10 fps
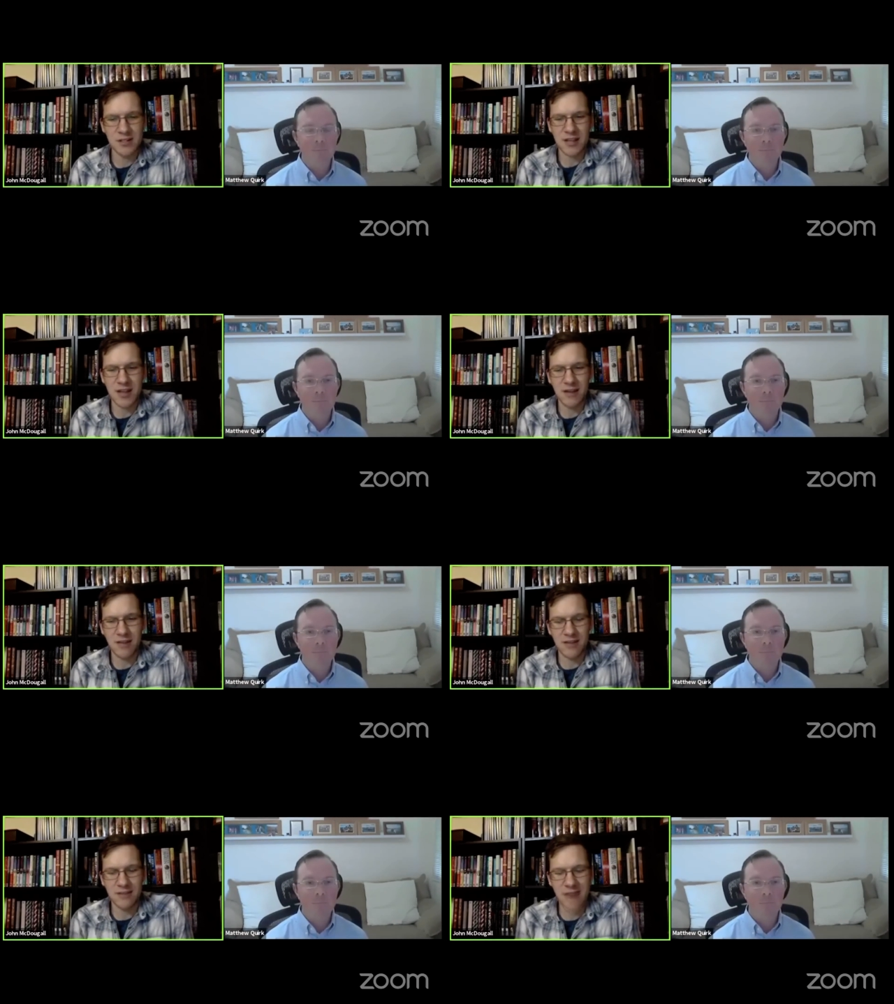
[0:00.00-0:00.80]
Speaker 1: kind of
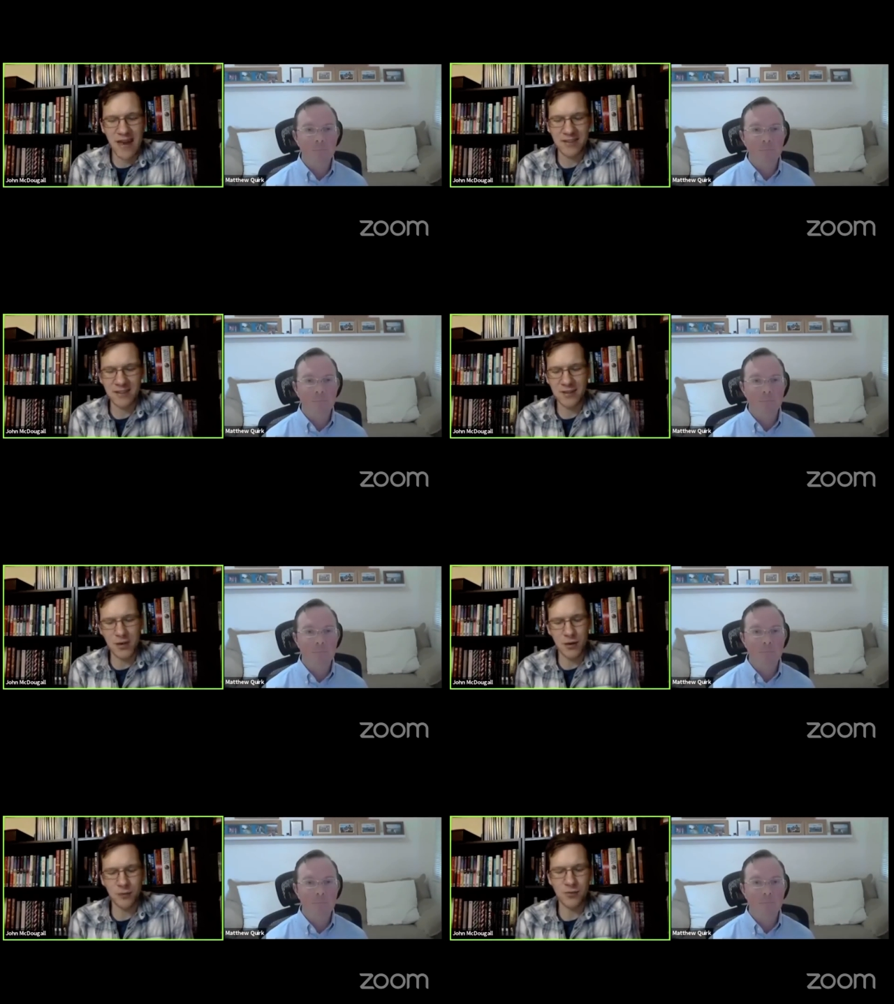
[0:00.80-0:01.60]
as fast as
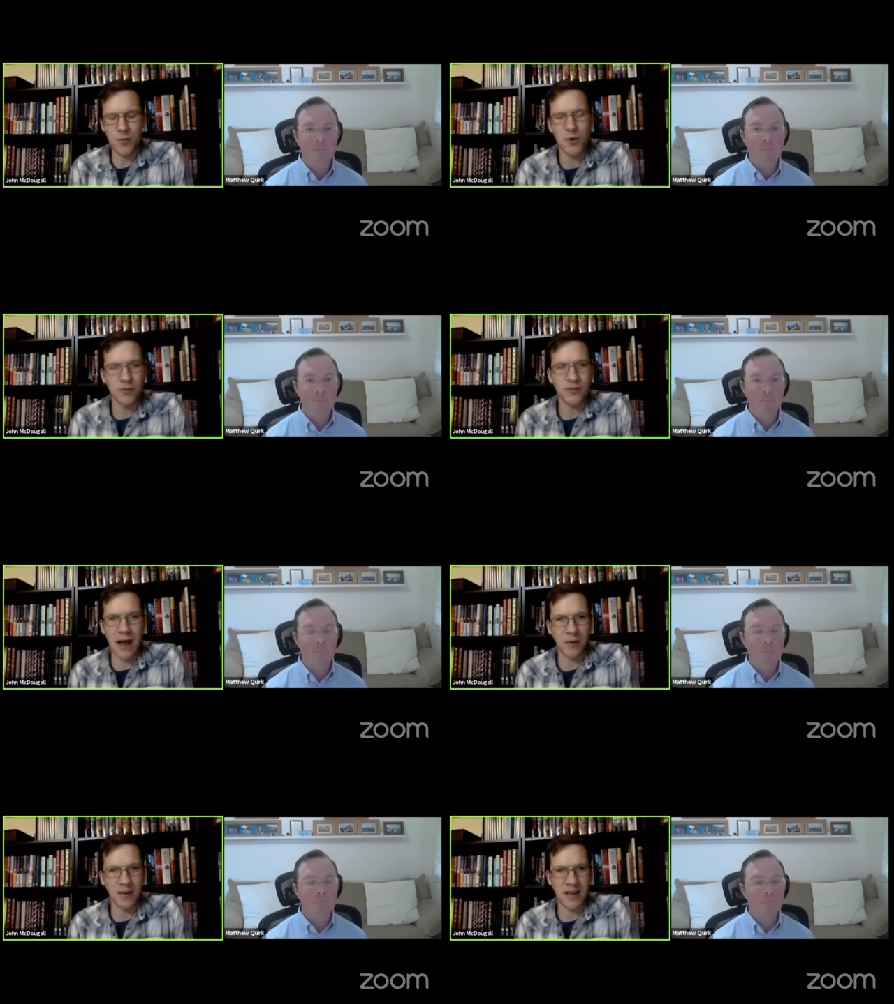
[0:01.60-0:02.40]
news moves
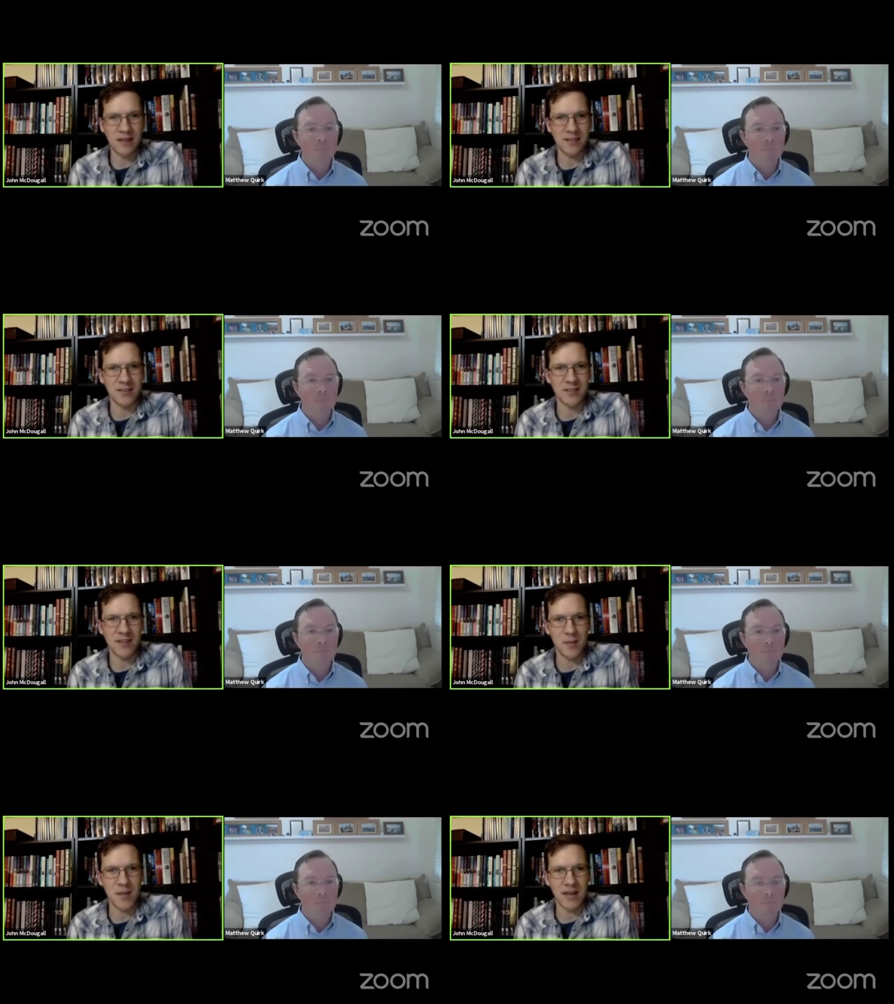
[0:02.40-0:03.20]
nowadays, that's just
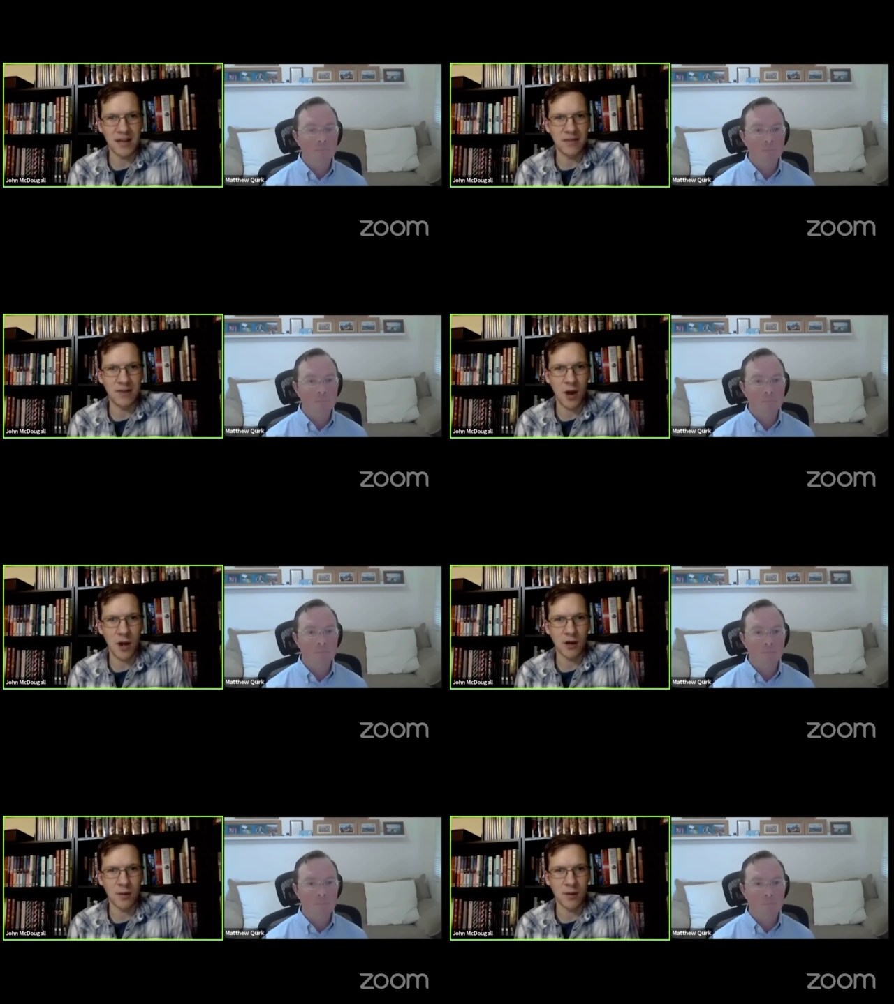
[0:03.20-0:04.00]
gonna make it even
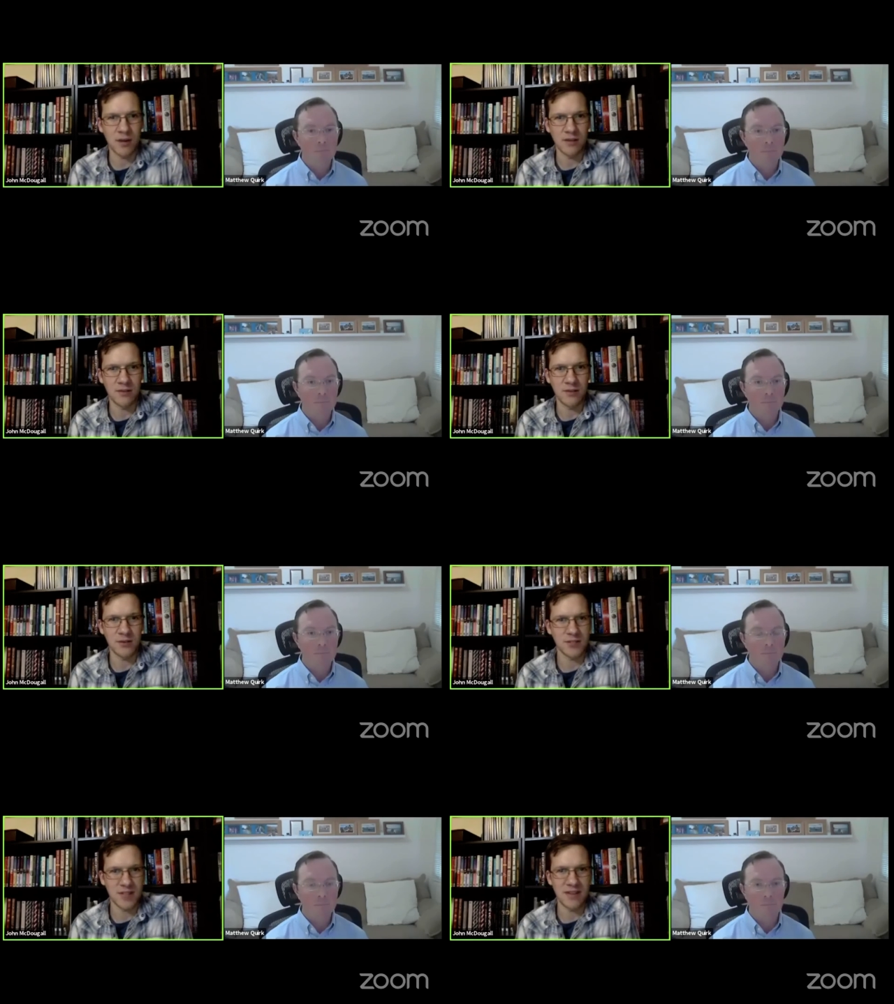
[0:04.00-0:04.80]
harder because
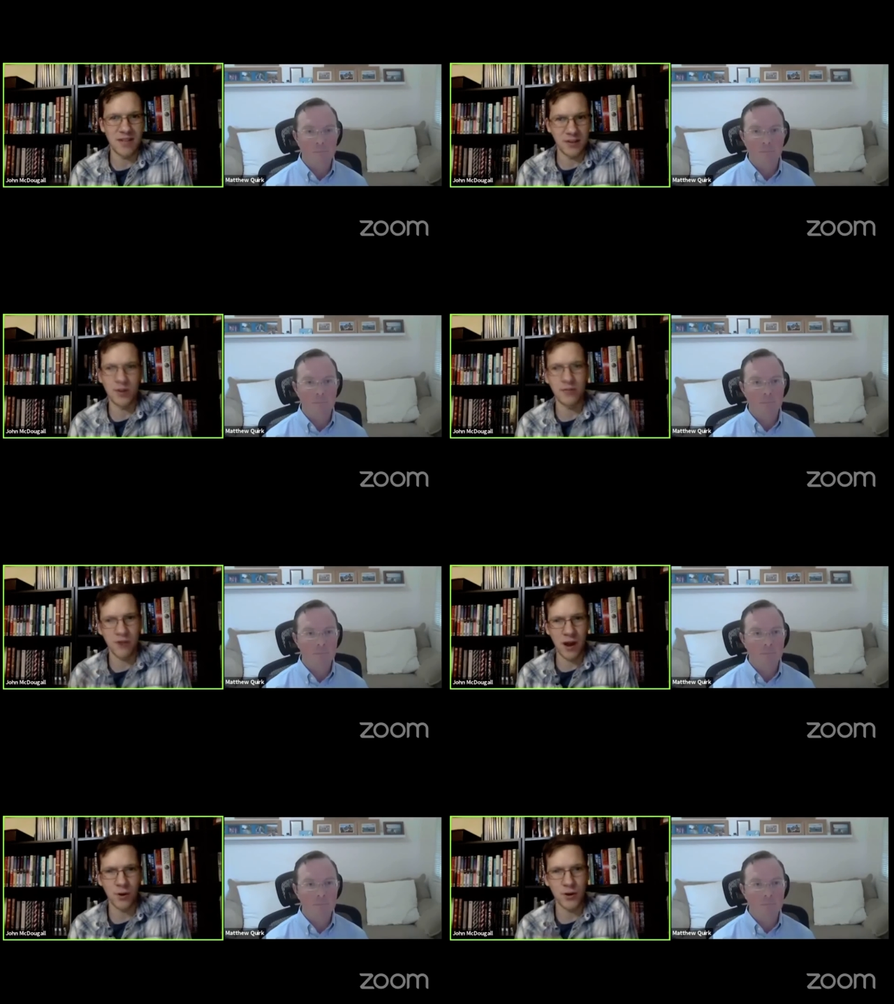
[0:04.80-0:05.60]
there's just kind of that
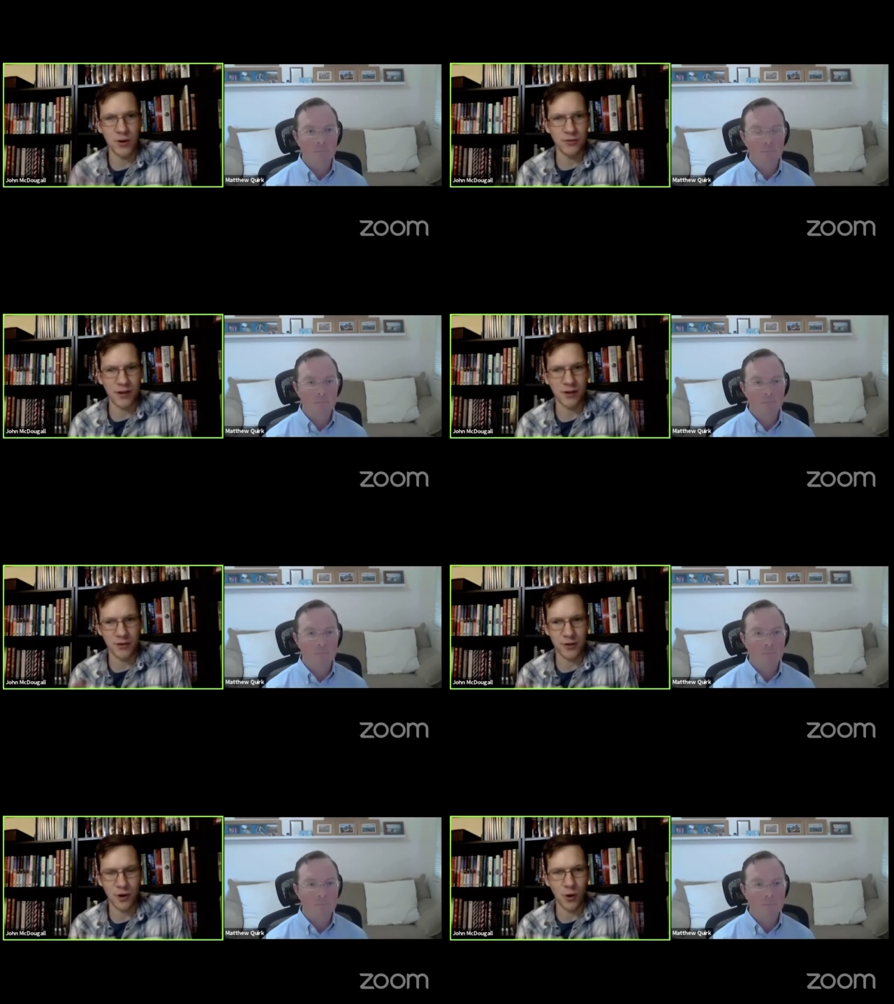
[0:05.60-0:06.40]
24-hour news cycle, so
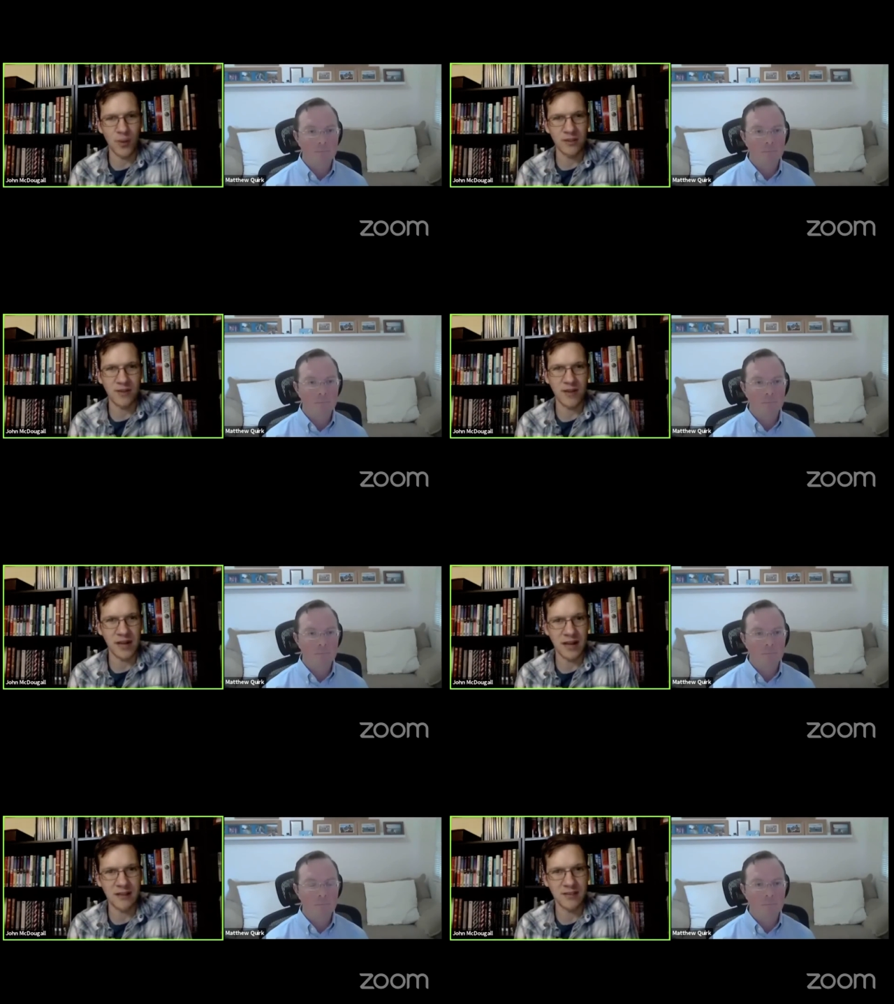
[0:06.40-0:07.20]
you're always
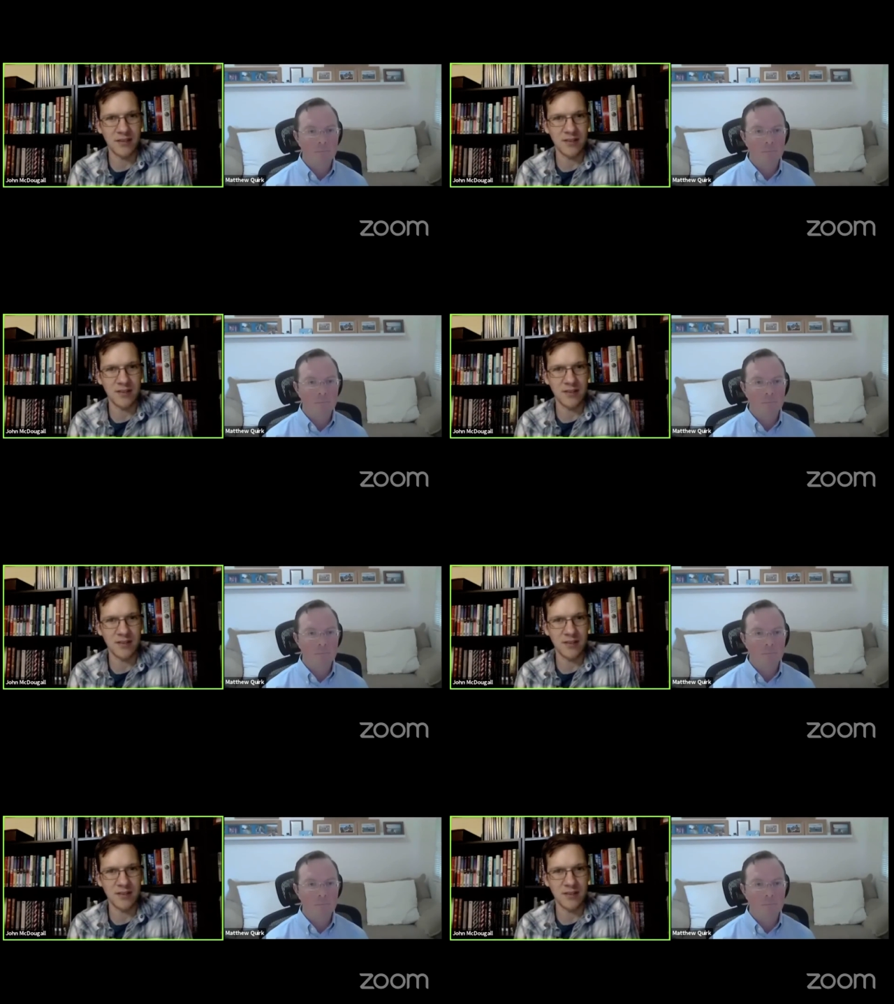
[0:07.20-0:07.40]
finding out stuff.